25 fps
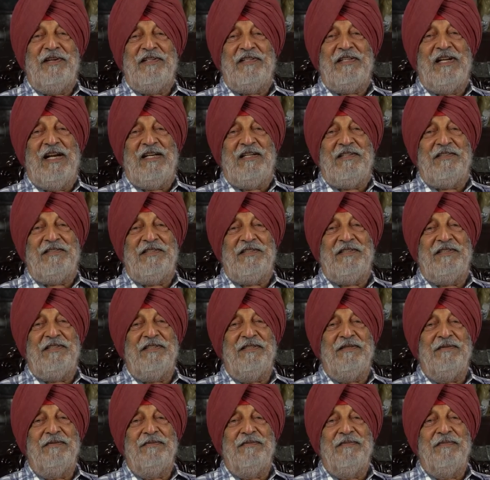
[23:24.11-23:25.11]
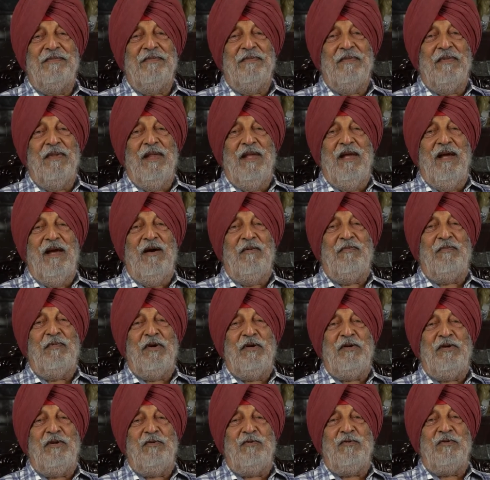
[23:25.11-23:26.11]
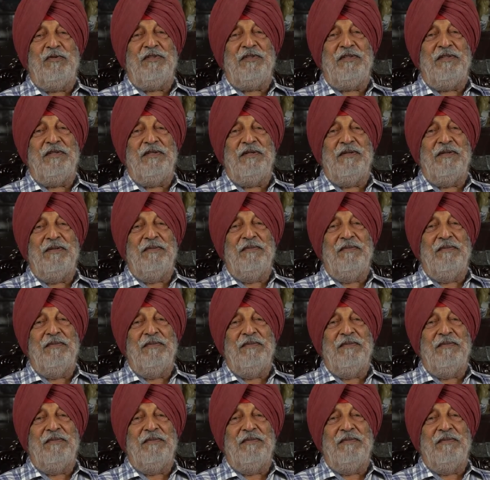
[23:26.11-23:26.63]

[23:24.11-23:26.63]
results are produced